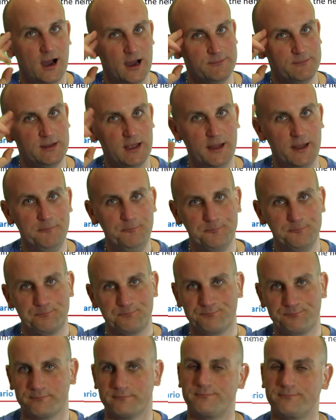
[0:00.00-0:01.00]
I'm done.
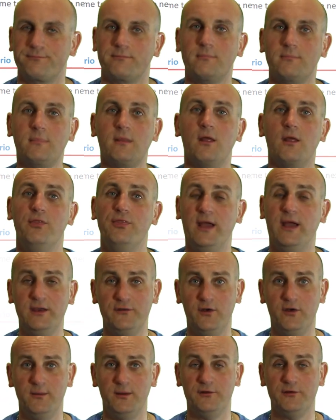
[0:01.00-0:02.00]

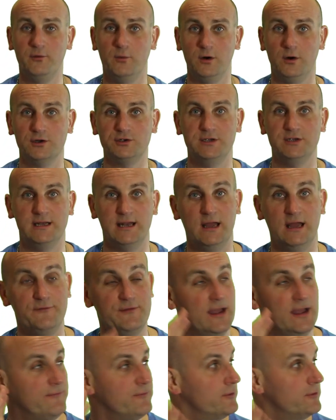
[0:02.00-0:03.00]
Thanks very much for watching. Now,
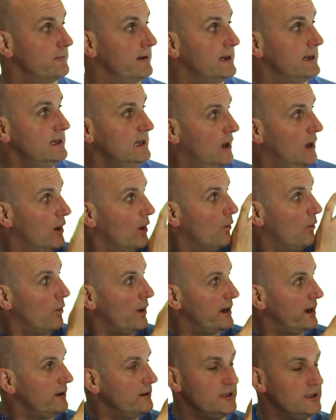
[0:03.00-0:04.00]
if you haven't already,
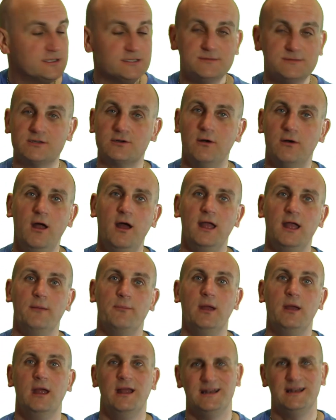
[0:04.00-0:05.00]
why don't you
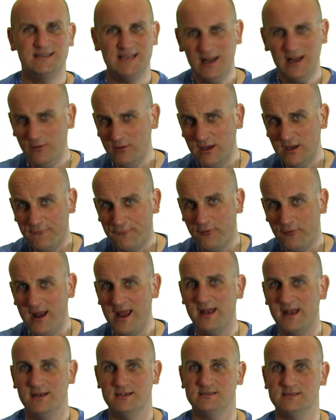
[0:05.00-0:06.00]
subscribe? Tell all your
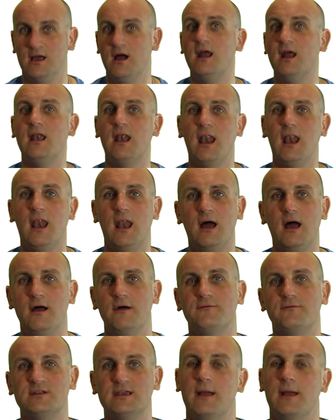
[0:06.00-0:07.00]
friends. I'd
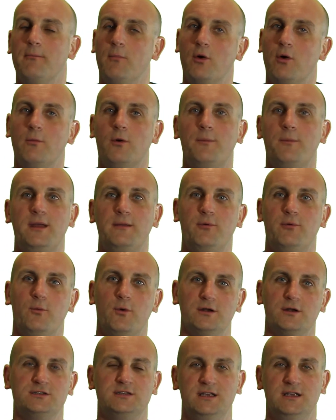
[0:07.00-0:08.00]
love to get more and more people
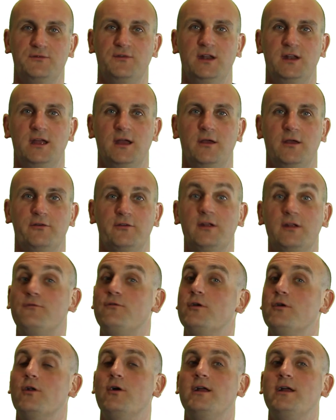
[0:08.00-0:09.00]
watch these videos. And
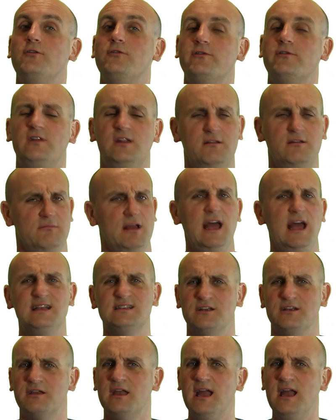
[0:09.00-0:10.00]
if you're not interested,
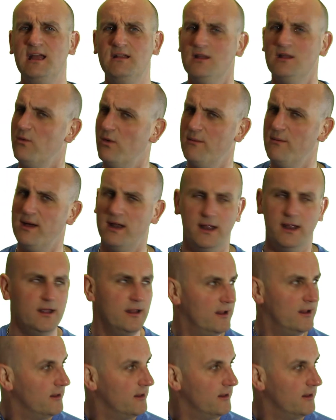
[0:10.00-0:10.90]
that's okay. Don't worry about it.